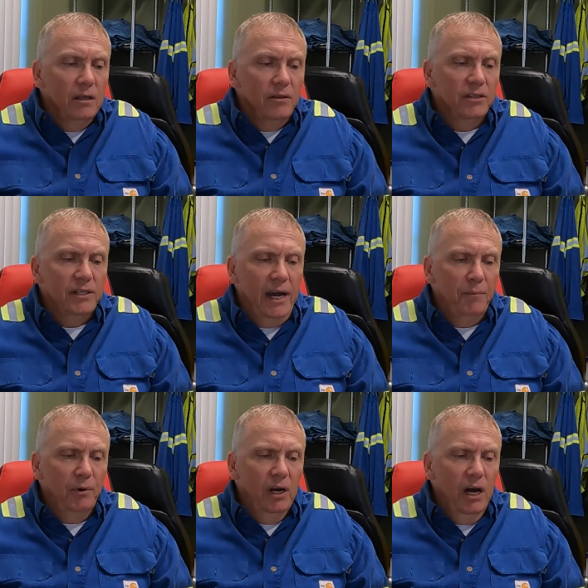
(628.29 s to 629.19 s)
The
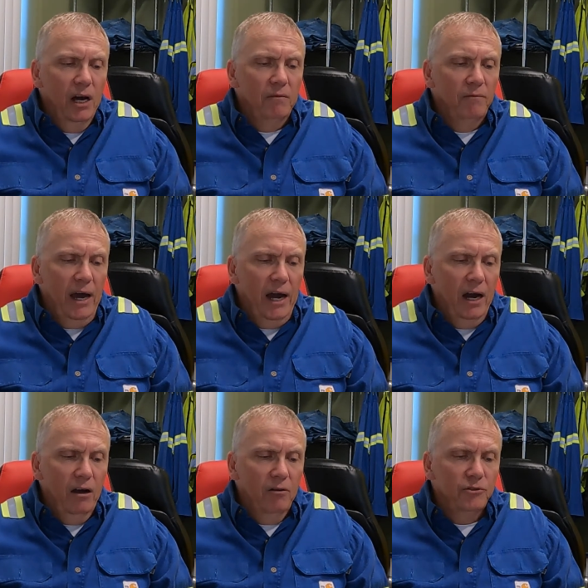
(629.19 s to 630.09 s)
sample line
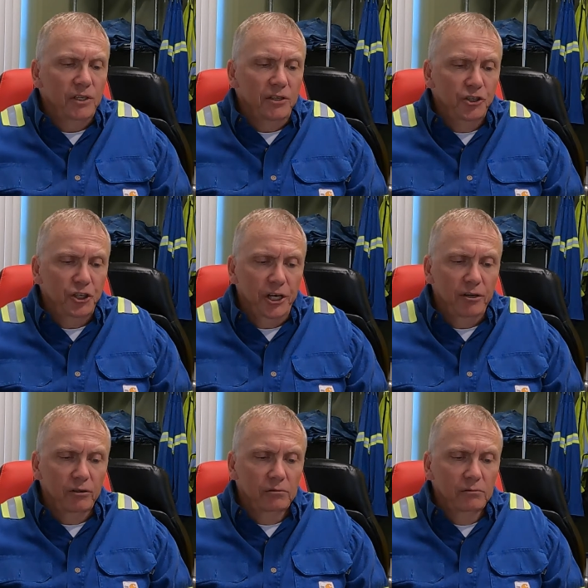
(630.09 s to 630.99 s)
valves in
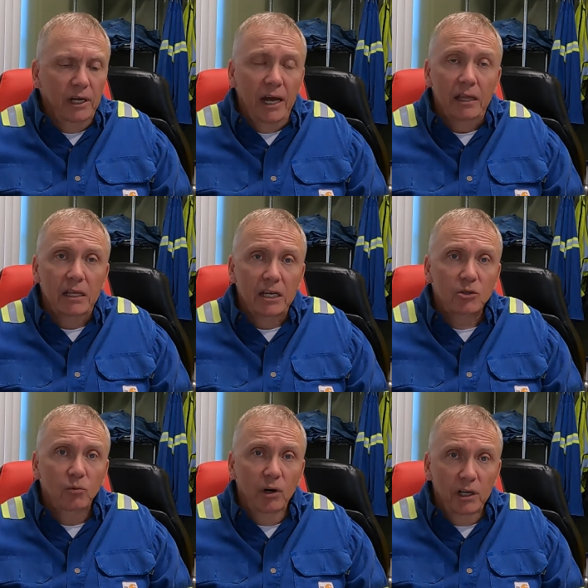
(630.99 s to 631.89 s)
general, and
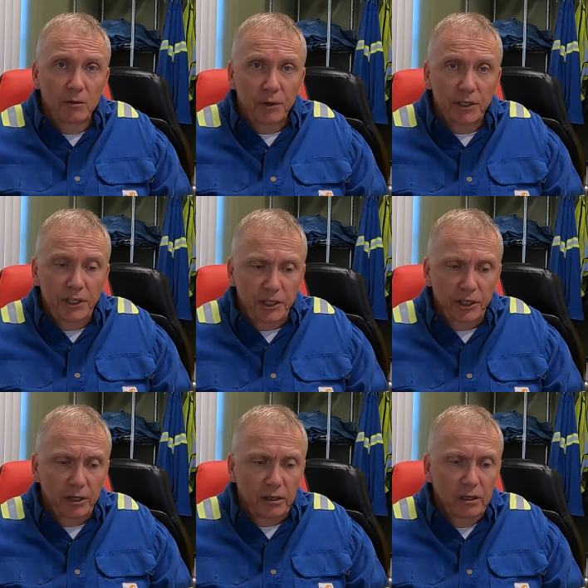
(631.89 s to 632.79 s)
this one in
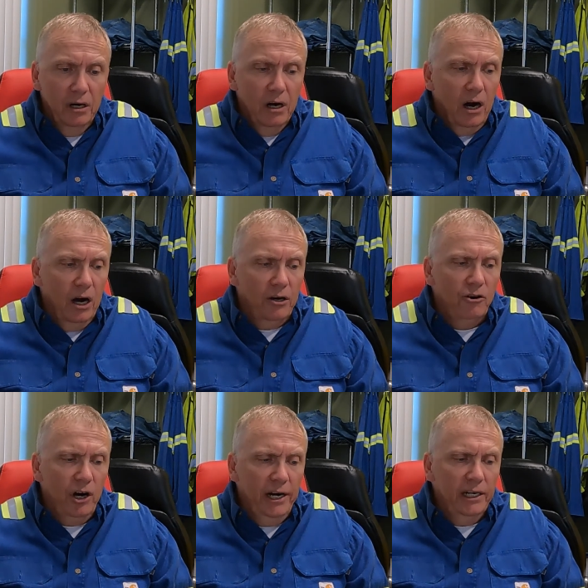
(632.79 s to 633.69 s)
particular, are
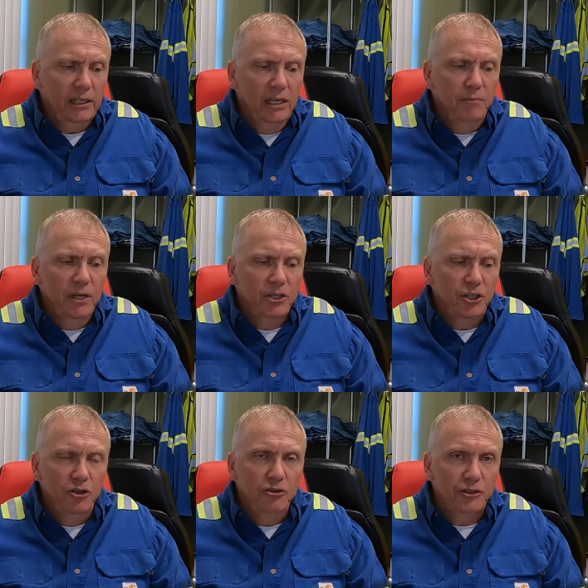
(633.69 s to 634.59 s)
chronically
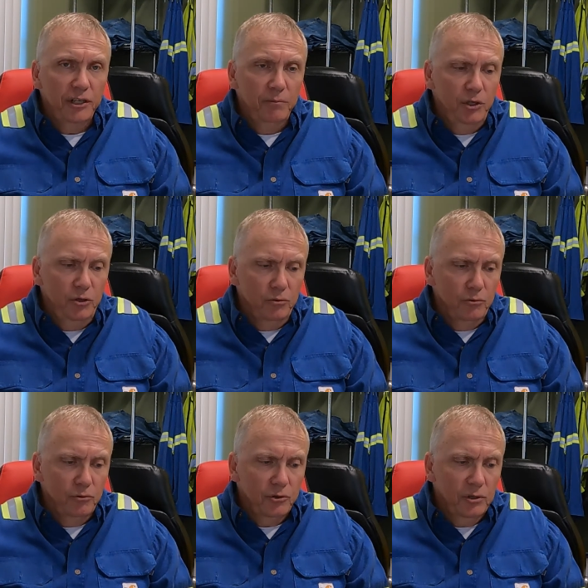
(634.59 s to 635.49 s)
misused and
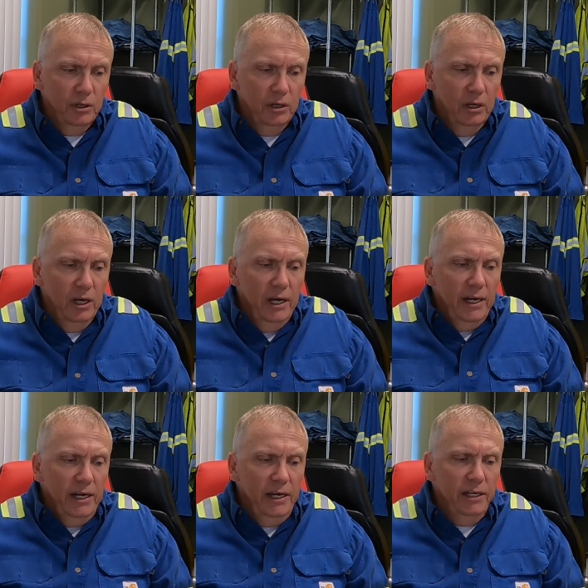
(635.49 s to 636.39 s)
abused.
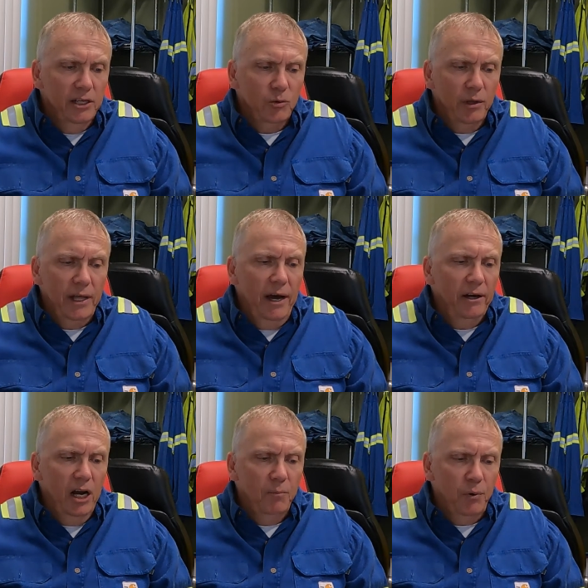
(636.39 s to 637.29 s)
It is without
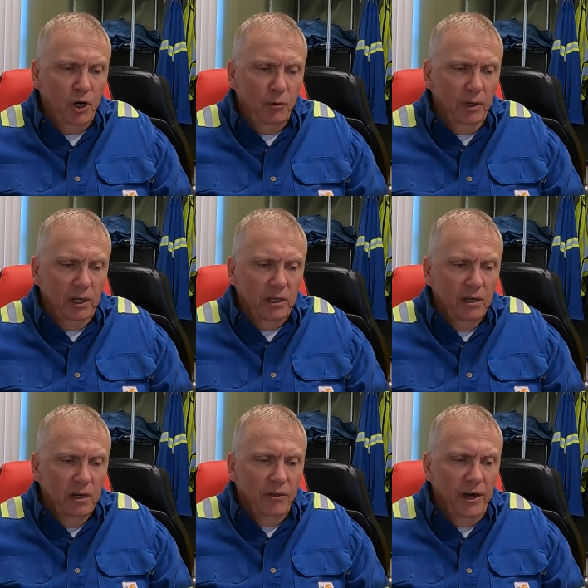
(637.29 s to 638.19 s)
hyperbole
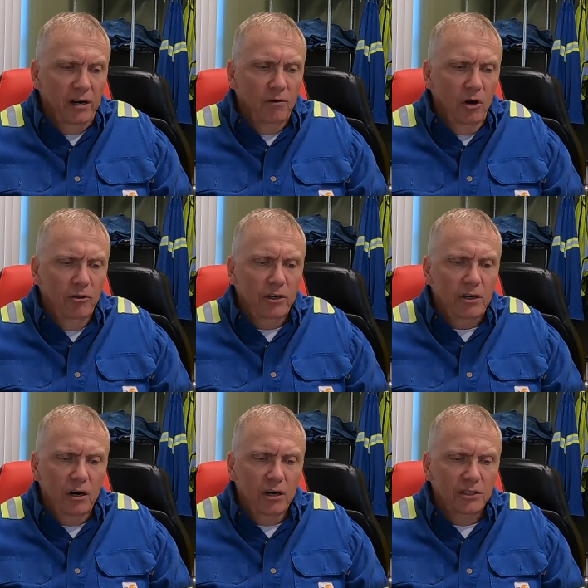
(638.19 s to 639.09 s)
that of all the
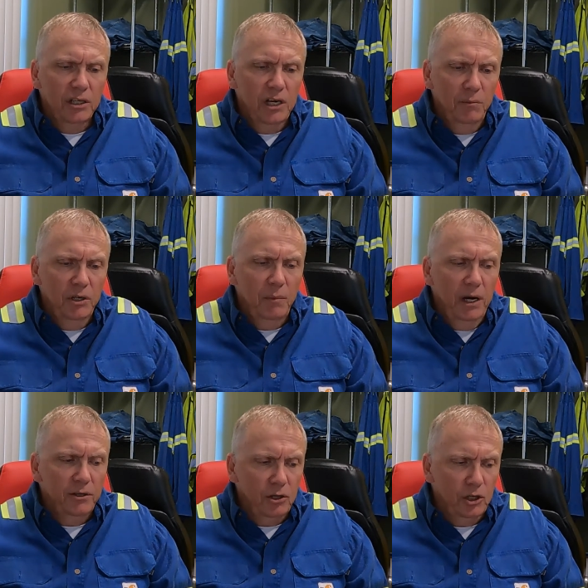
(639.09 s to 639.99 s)
cars that come into
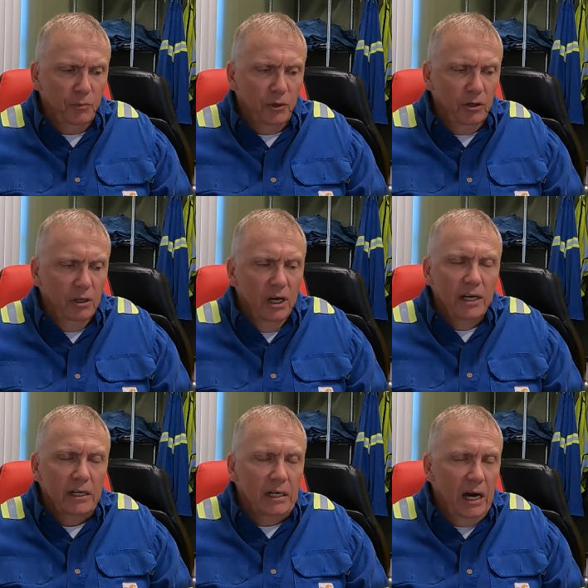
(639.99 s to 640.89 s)
my terminal,
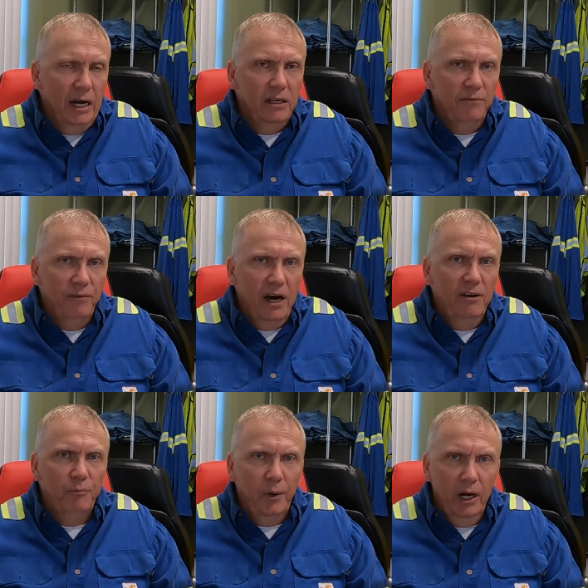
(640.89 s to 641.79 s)

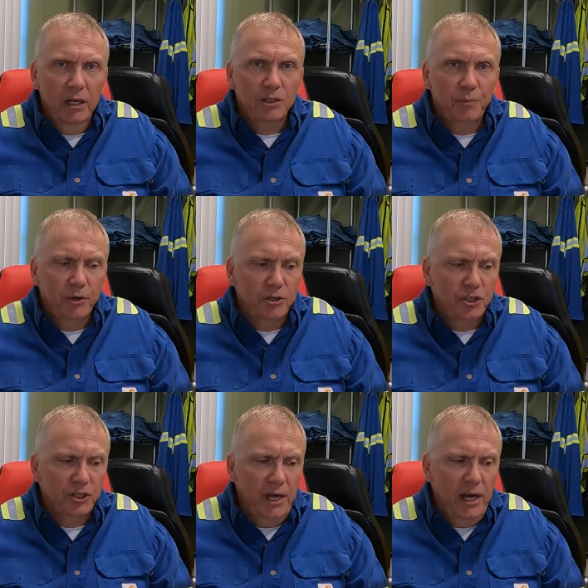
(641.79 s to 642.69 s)

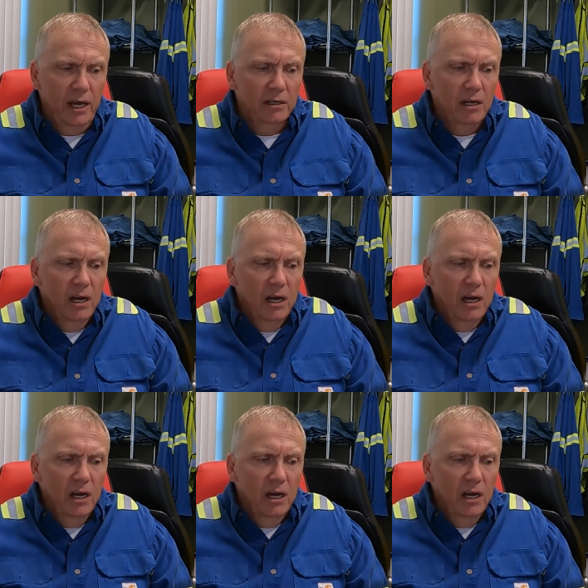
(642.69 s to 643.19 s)
95+%